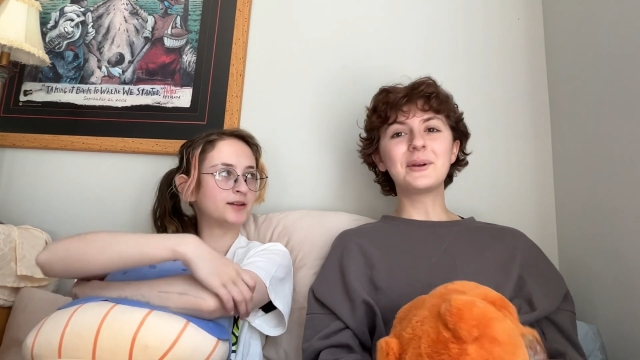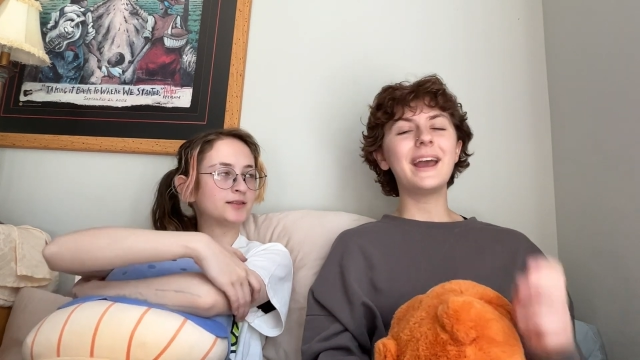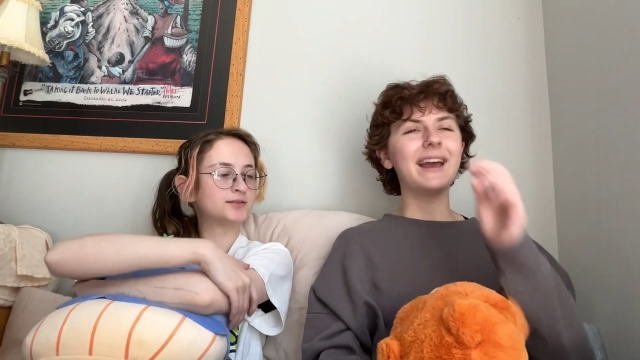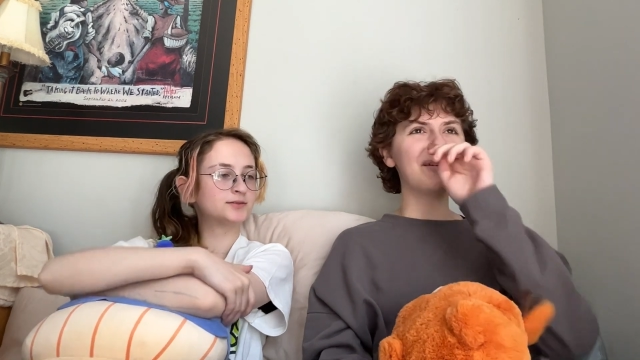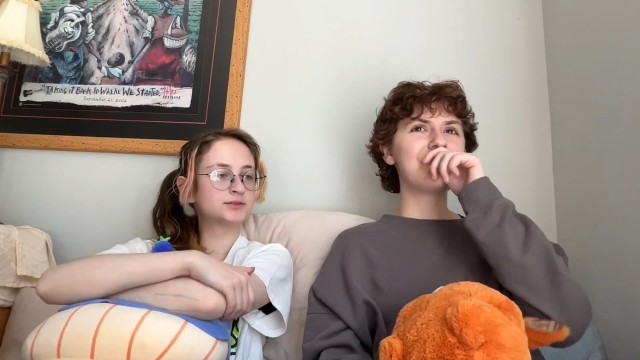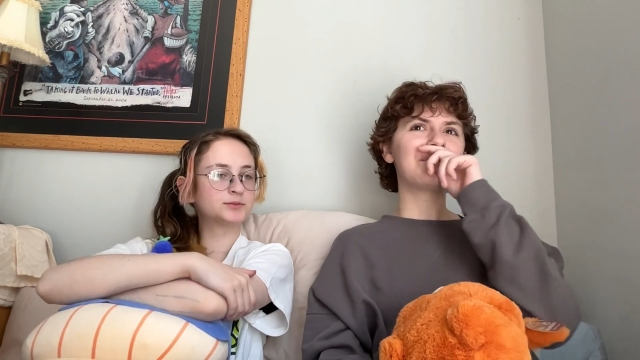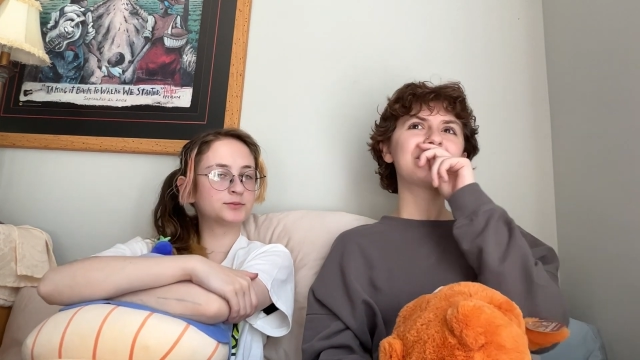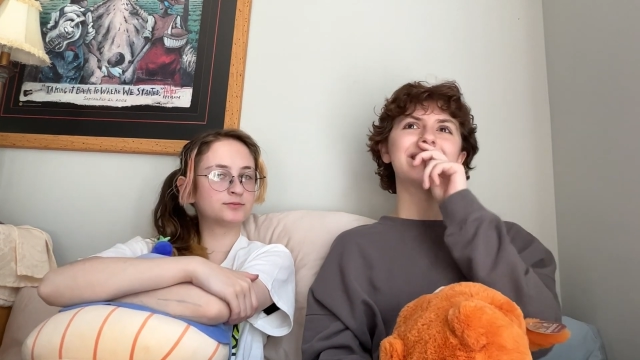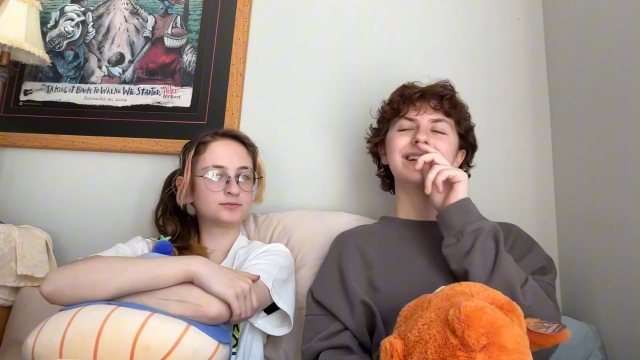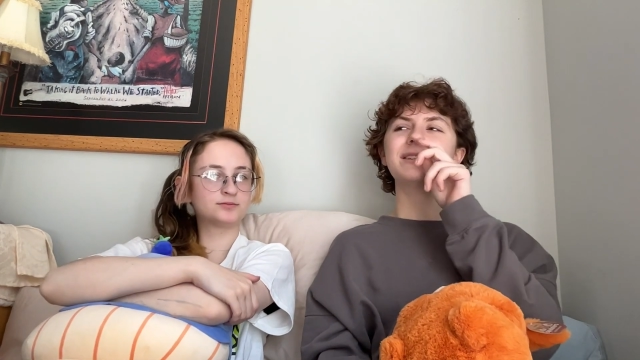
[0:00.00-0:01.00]
Speaker 1: Okay.
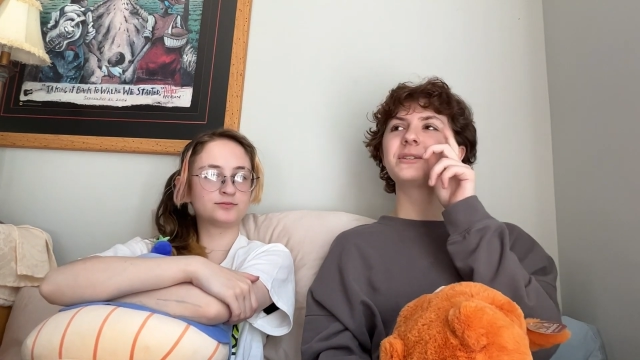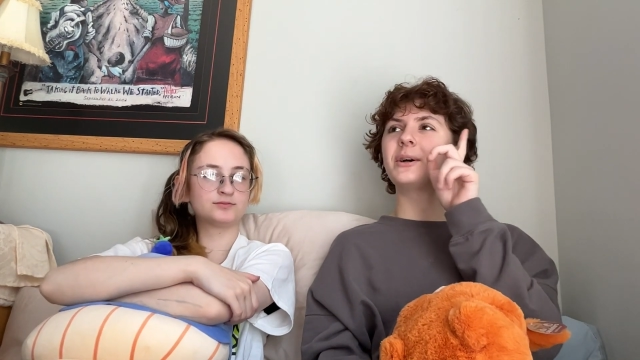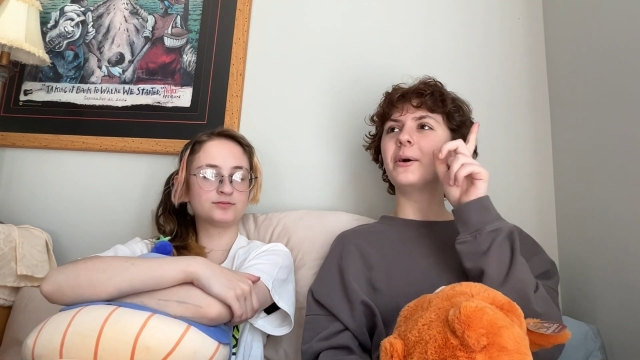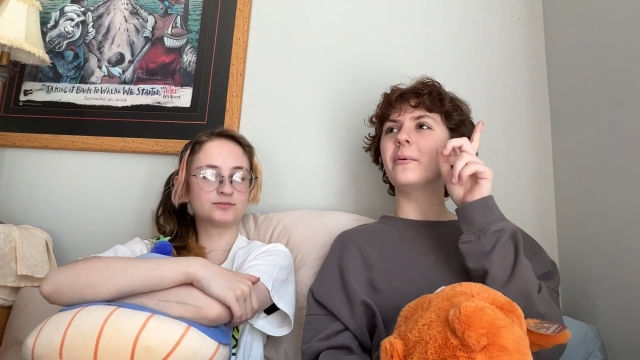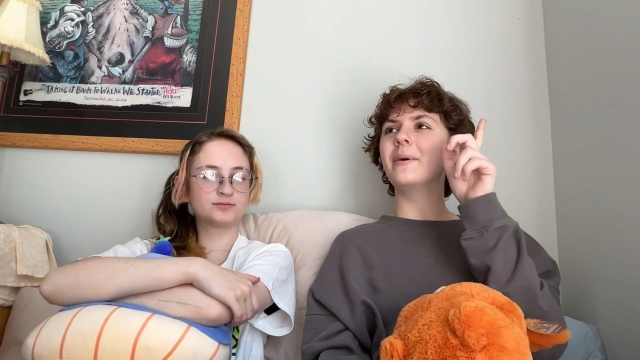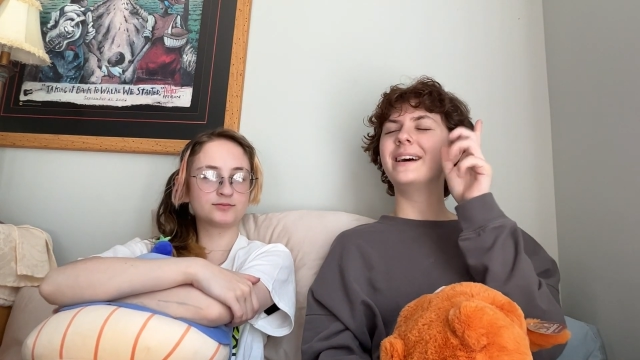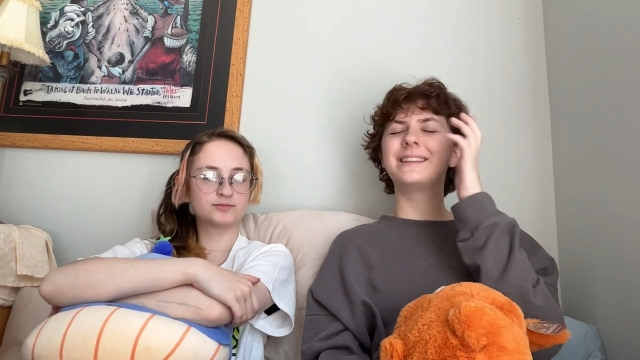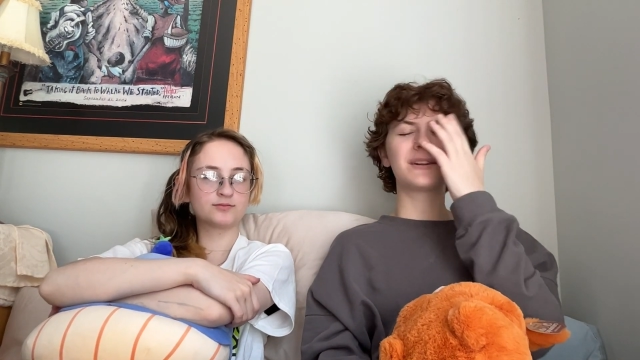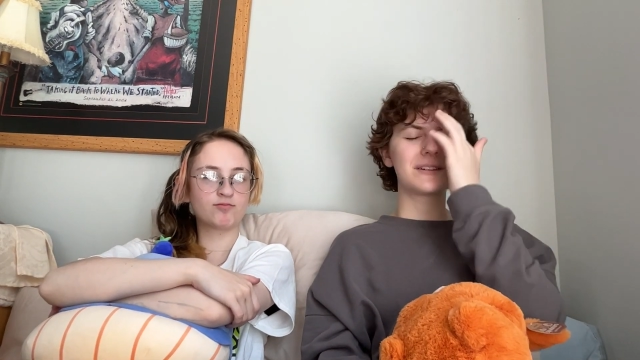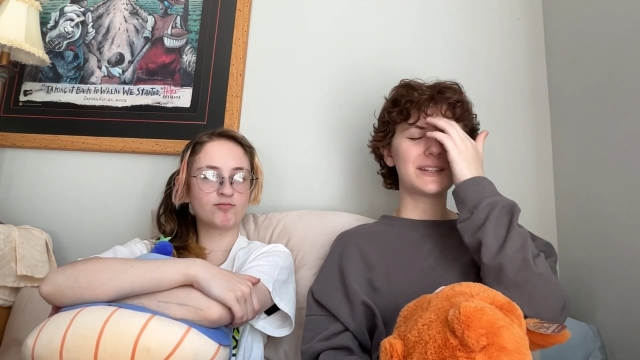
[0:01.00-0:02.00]
So,
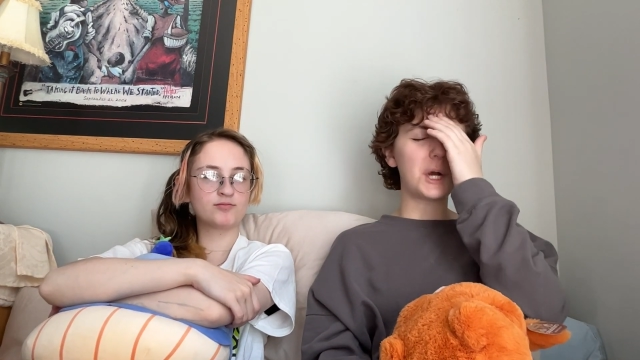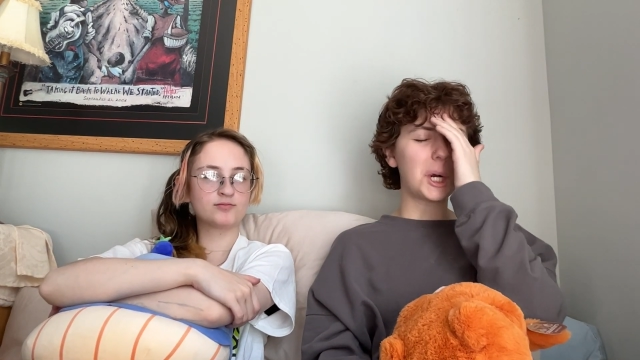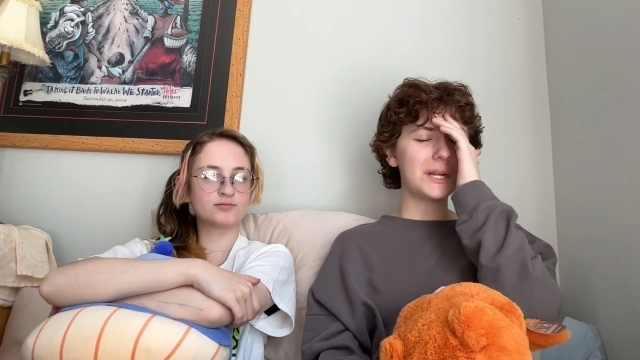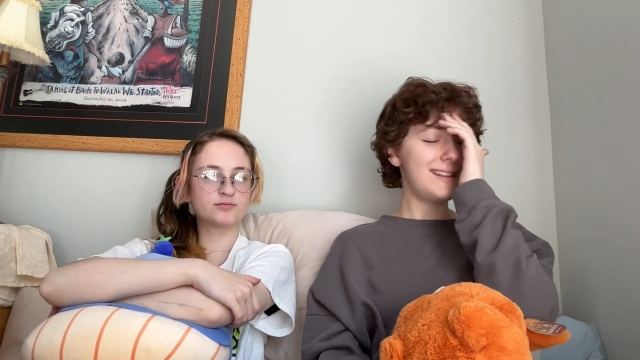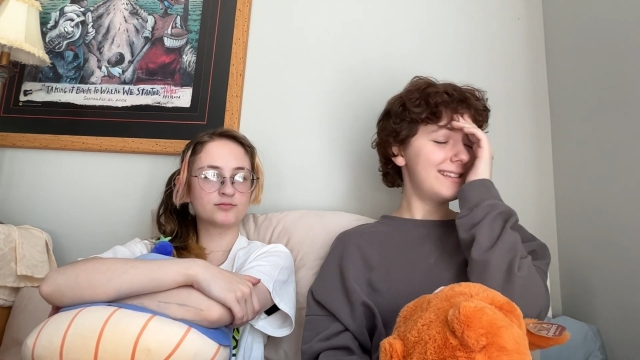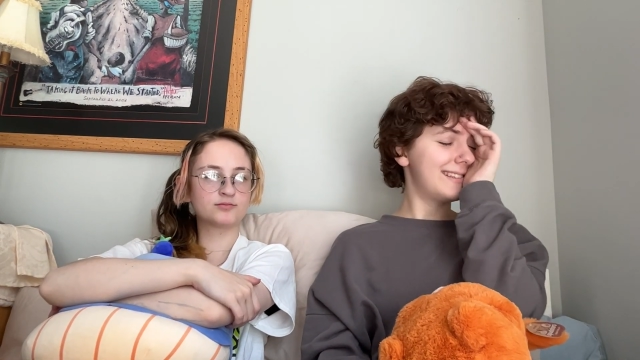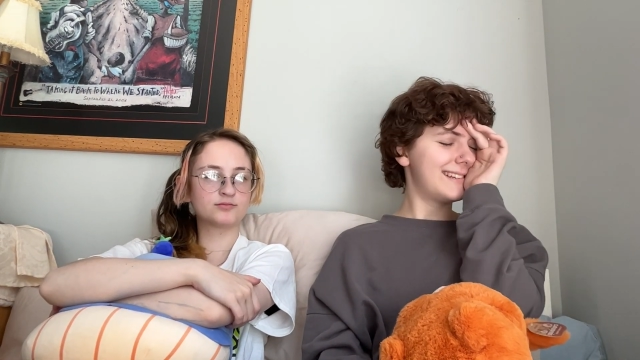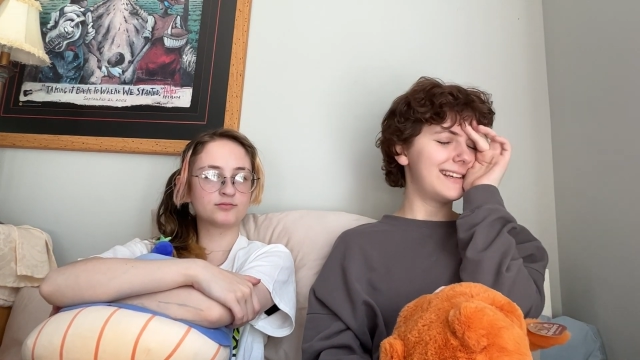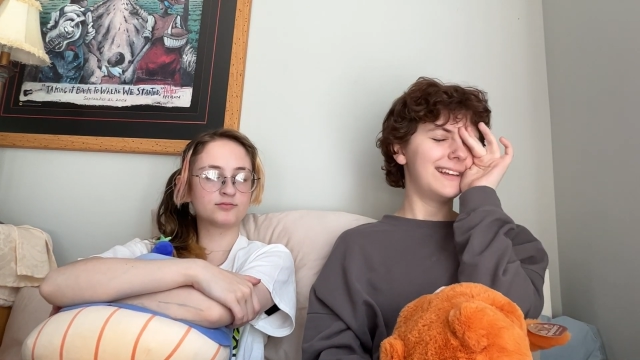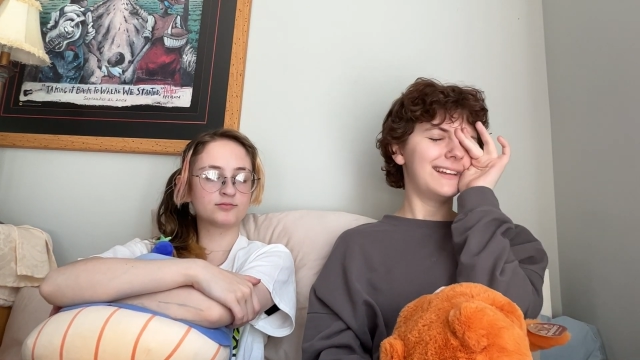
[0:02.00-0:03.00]
there's an artist